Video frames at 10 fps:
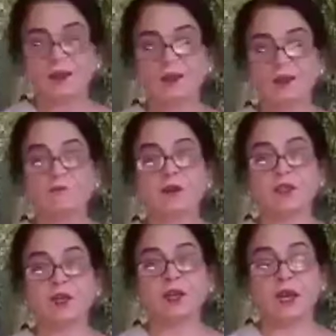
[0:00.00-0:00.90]
And
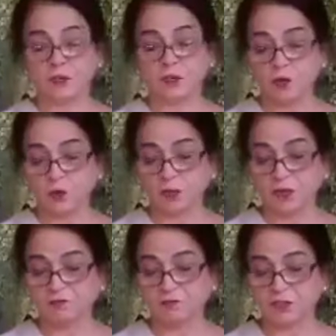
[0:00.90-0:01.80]
further, autonomic
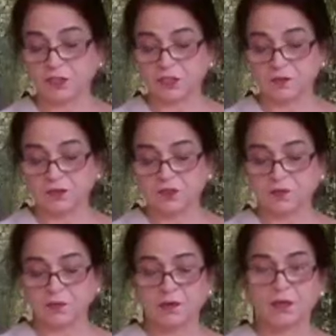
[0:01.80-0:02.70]
nervous system
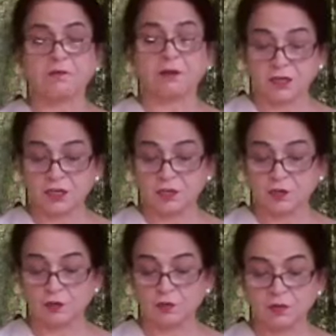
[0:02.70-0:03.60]
is divided
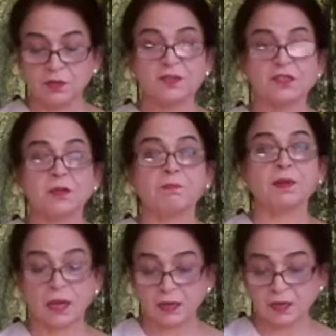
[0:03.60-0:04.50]
into
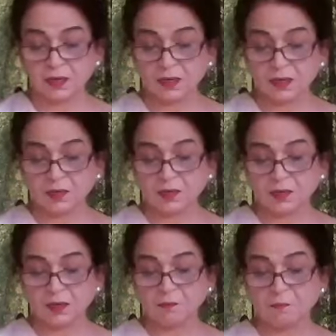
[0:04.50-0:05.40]
sympathetic
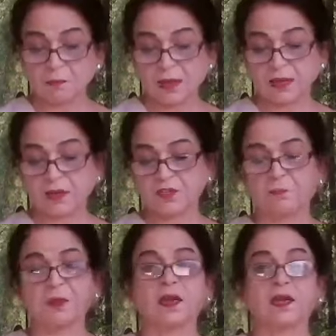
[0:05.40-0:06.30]
and
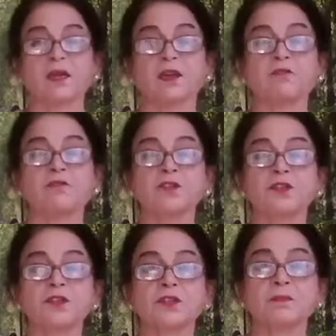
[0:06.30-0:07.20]
parasympathetic nervous
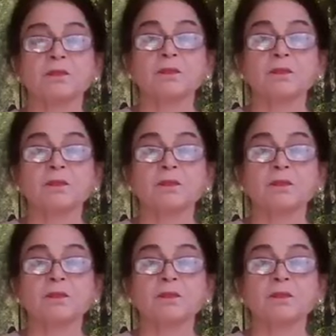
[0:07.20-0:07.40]
system.